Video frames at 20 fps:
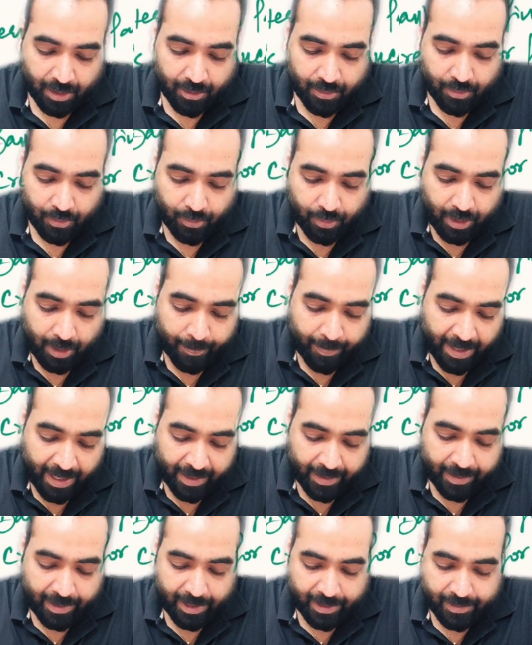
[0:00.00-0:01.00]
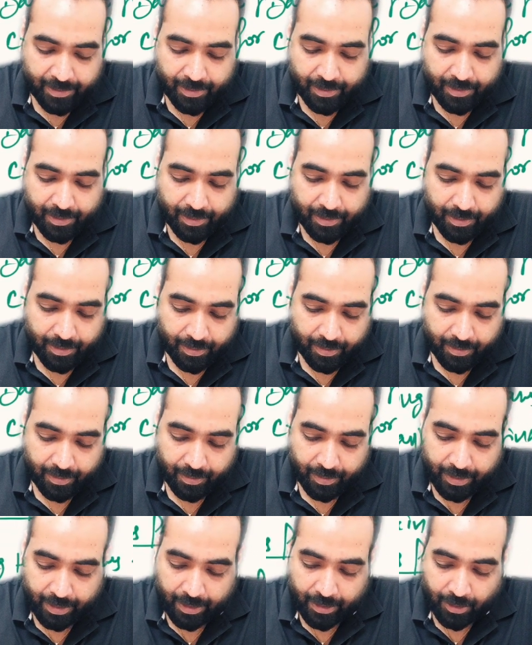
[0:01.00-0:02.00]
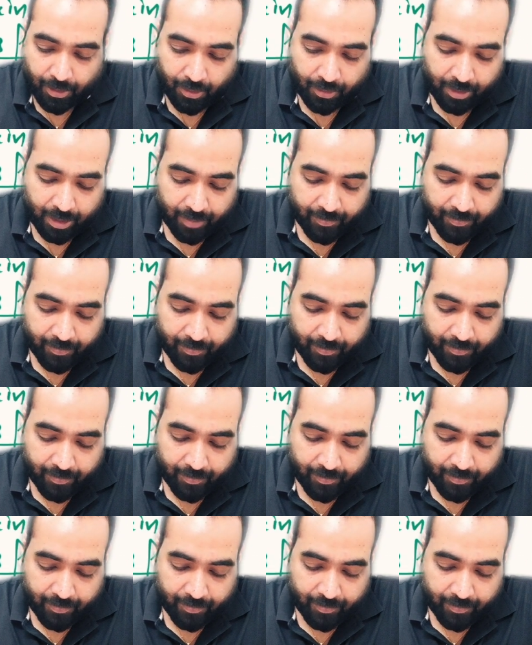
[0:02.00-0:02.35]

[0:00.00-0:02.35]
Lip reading: So the bank debts in long